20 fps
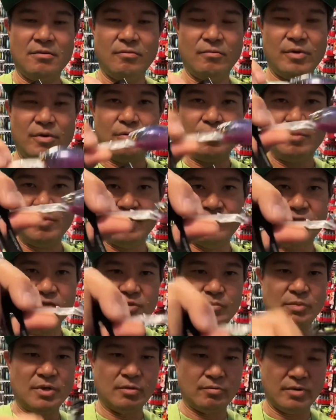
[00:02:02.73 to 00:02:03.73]
we remove the
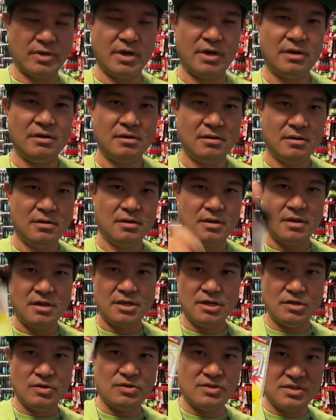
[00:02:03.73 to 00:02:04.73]
split ring,
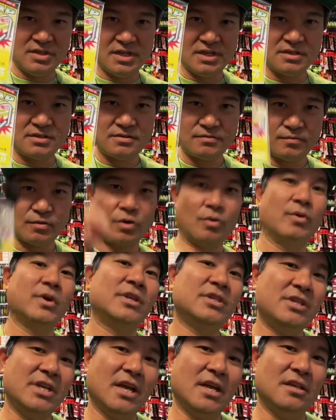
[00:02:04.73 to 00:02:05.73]
use this for
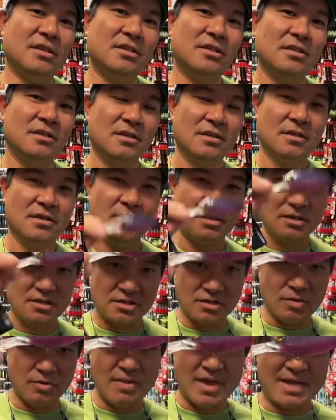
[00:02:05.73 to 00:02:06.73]
quick change.
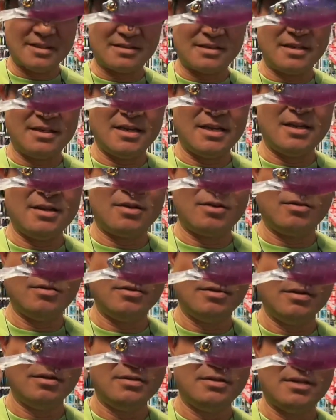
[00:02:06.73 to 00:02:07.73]
So that's the deal.
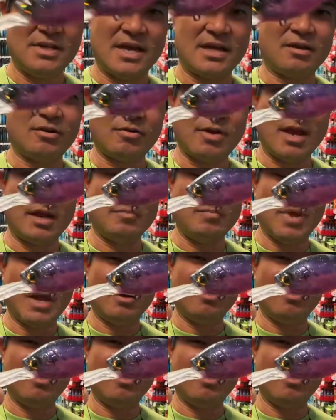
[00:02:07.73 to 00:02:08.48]
Tech Crankbait